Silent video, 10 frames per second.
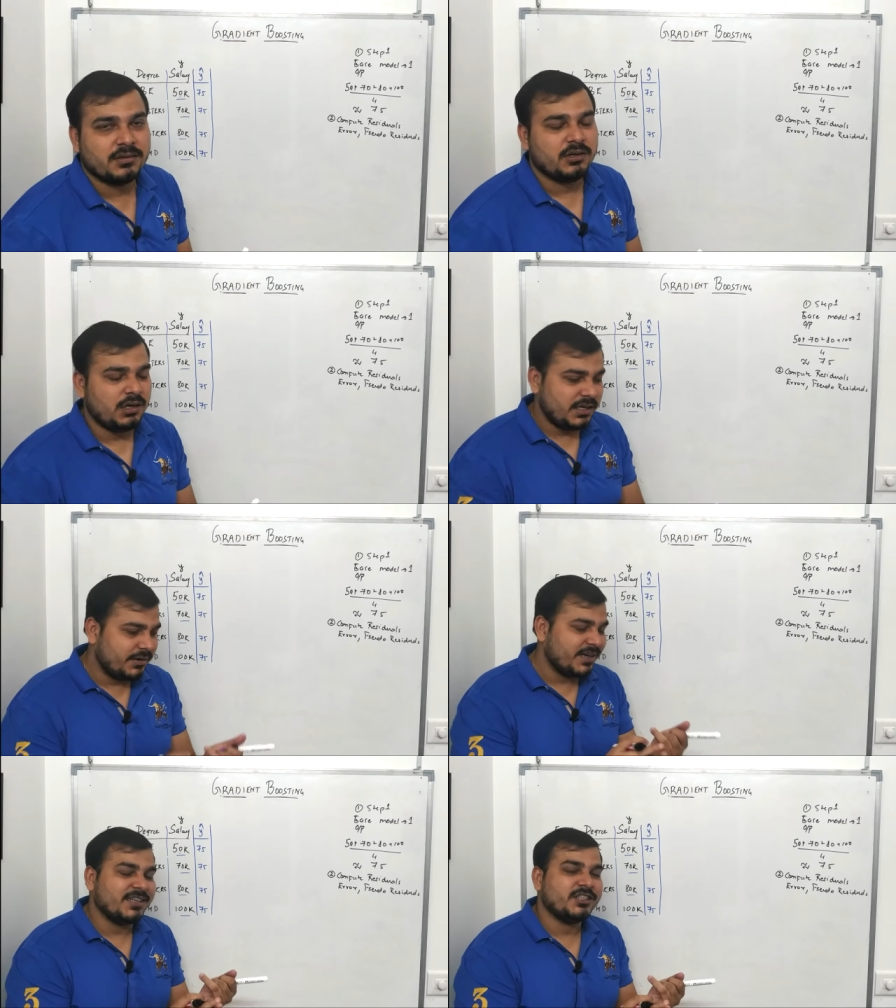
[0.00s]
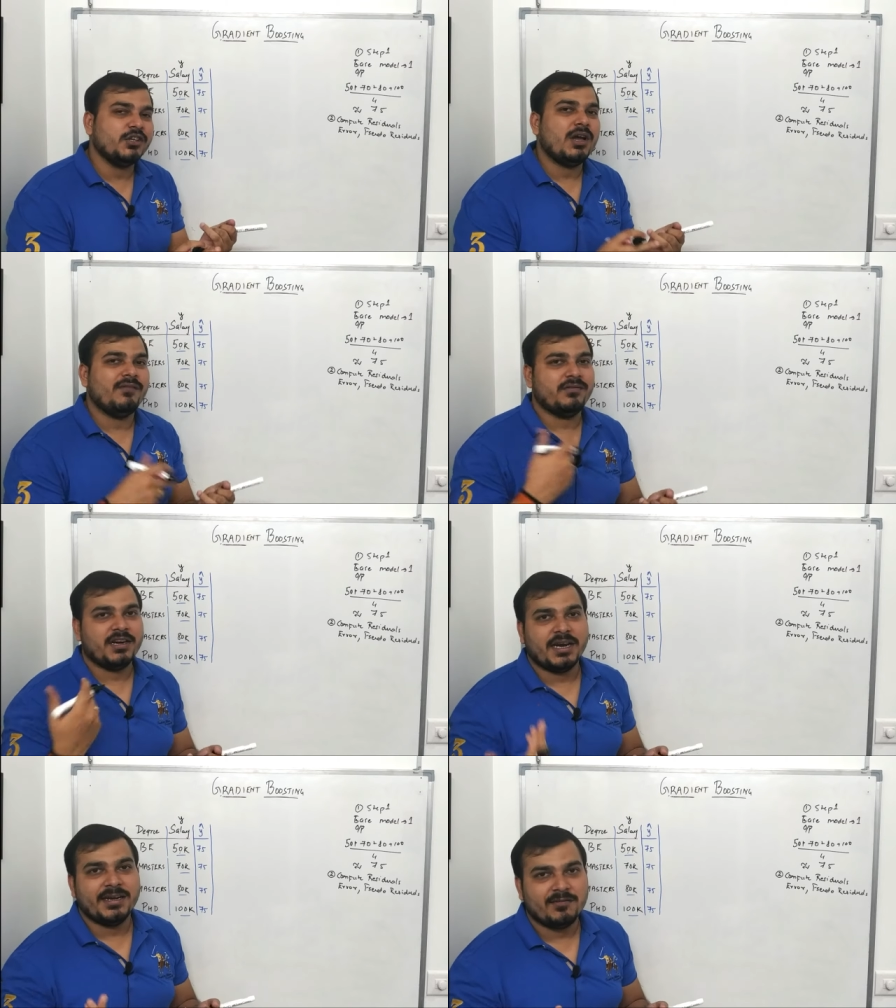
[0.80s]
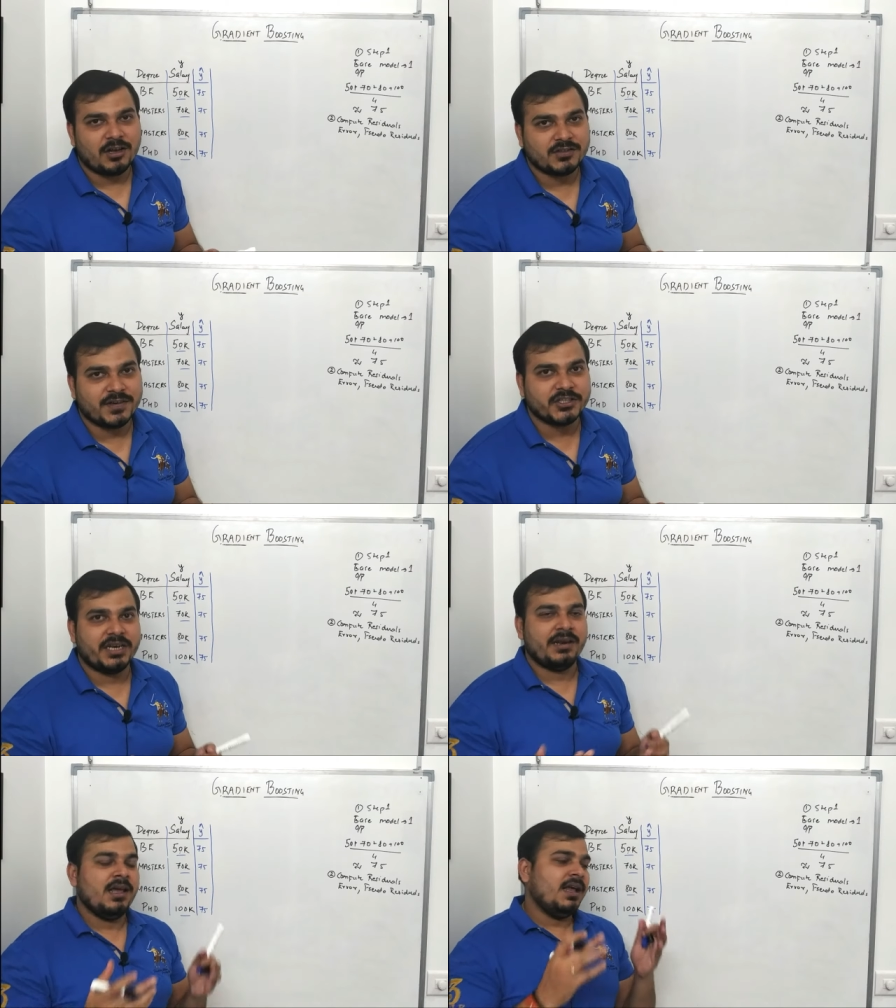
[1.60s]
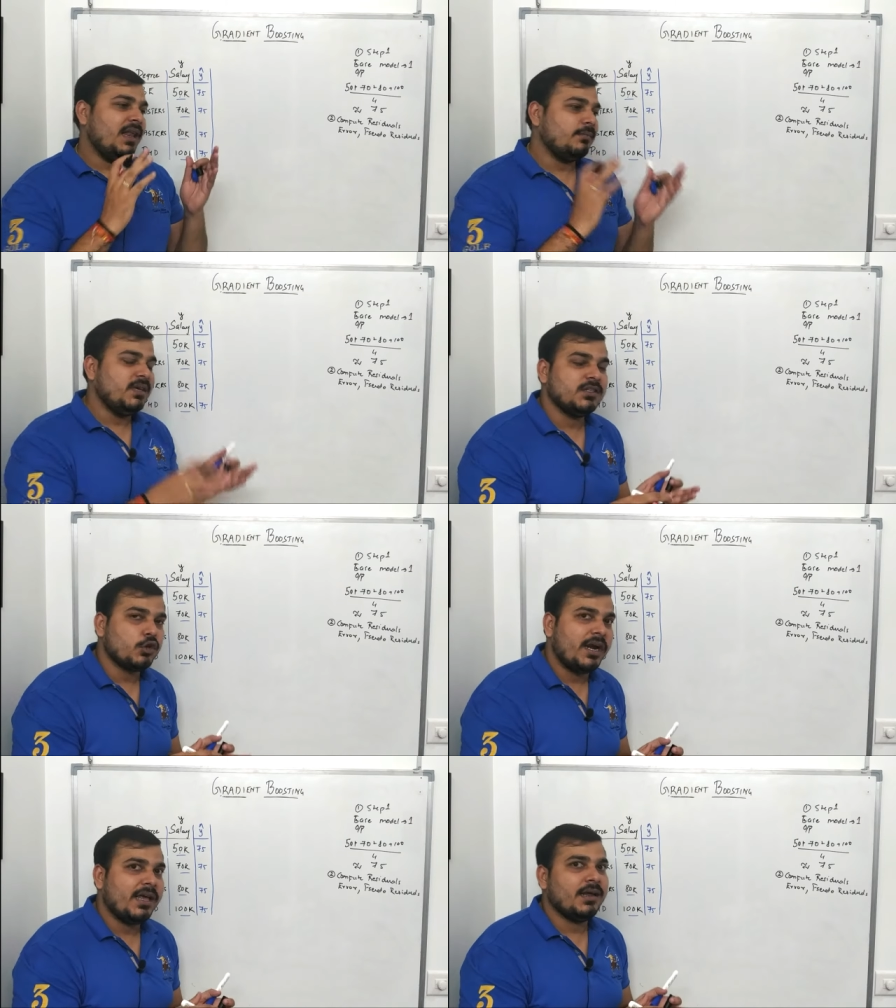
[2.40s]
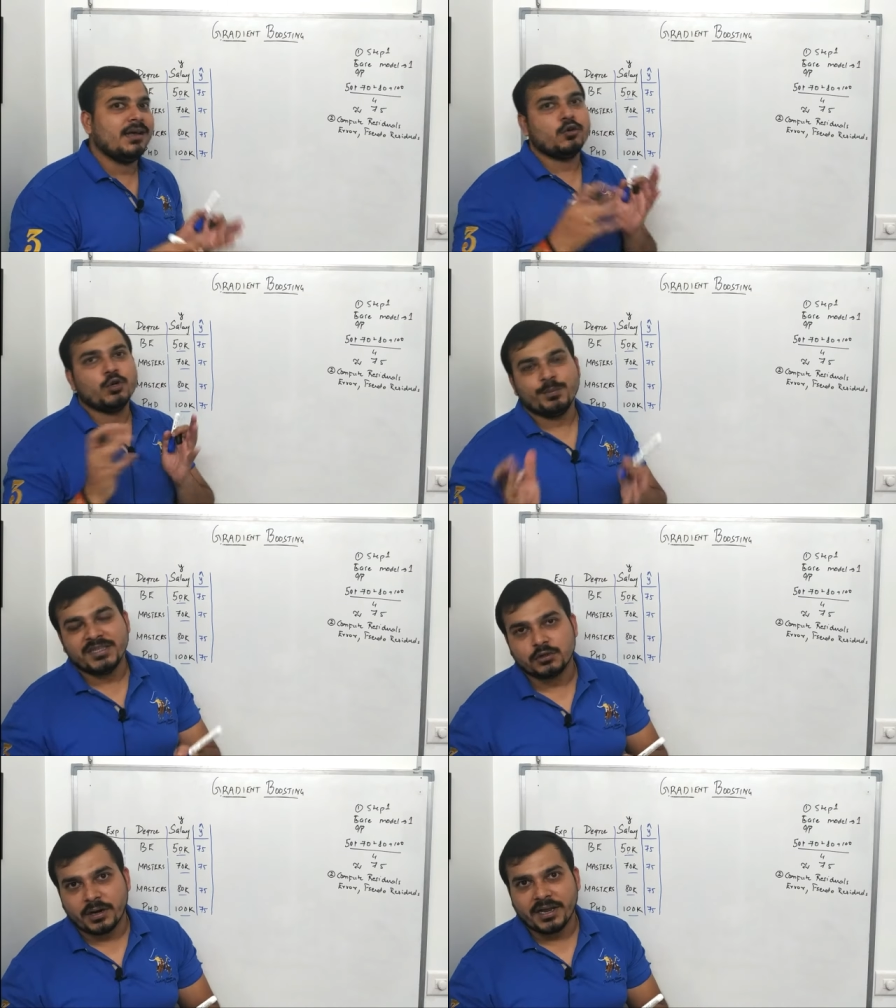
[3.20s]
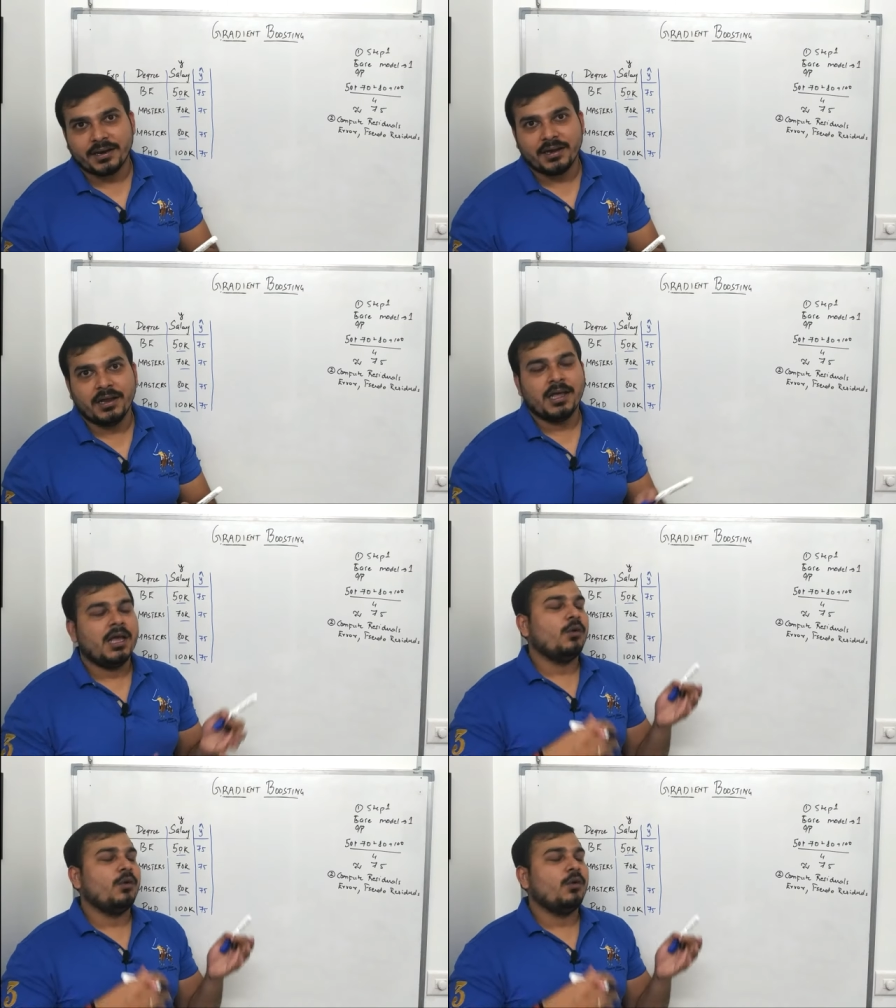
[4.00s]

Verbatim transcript: You know, in regression, you have different kind of loss function like mean squared error, root mean squared error.